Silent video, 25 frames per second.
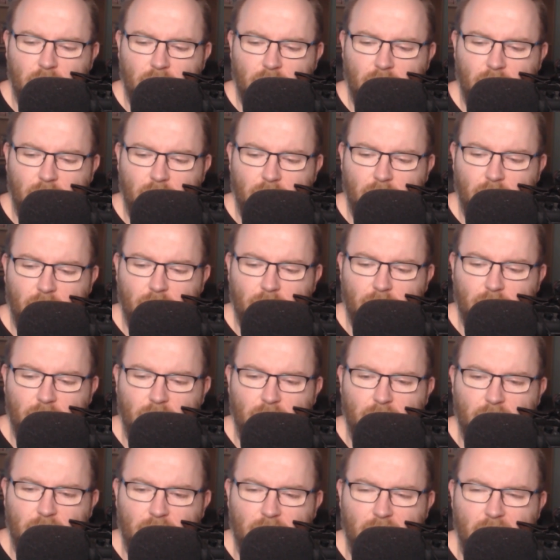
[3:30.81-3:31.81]
uh,
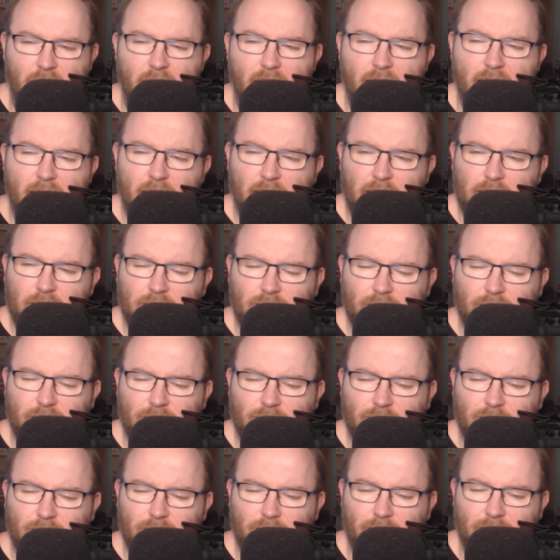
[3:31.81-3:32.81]
the the
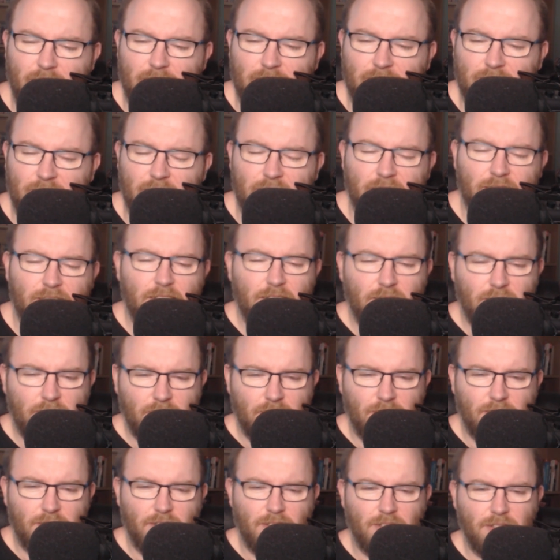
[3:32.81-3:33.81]
ex like
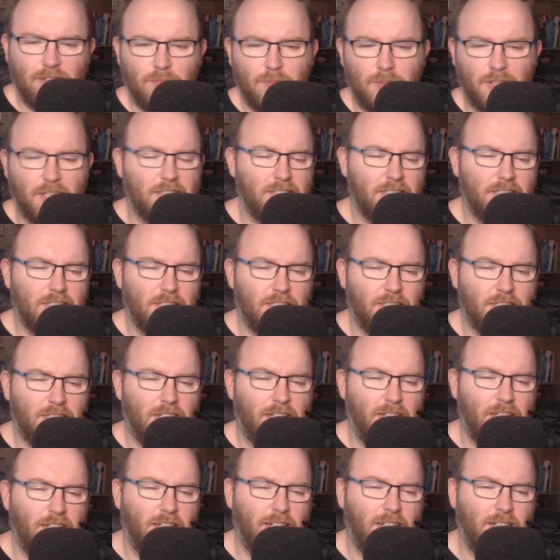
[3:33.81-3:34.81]
assistant because it's
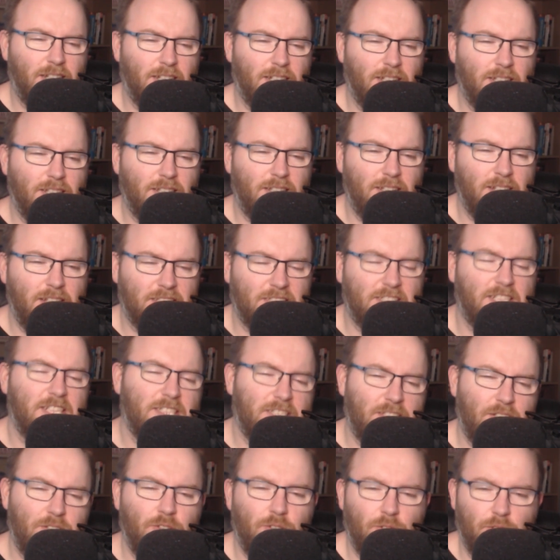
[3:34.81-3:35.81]
uh, the
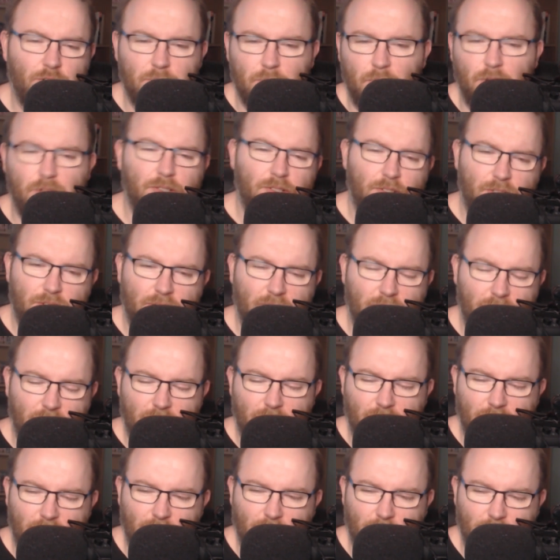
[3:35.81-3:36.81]
assistant who is murdered at
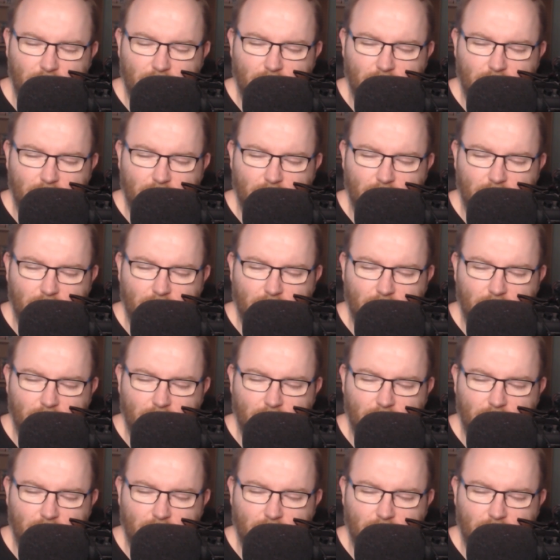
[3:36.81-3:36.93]
the,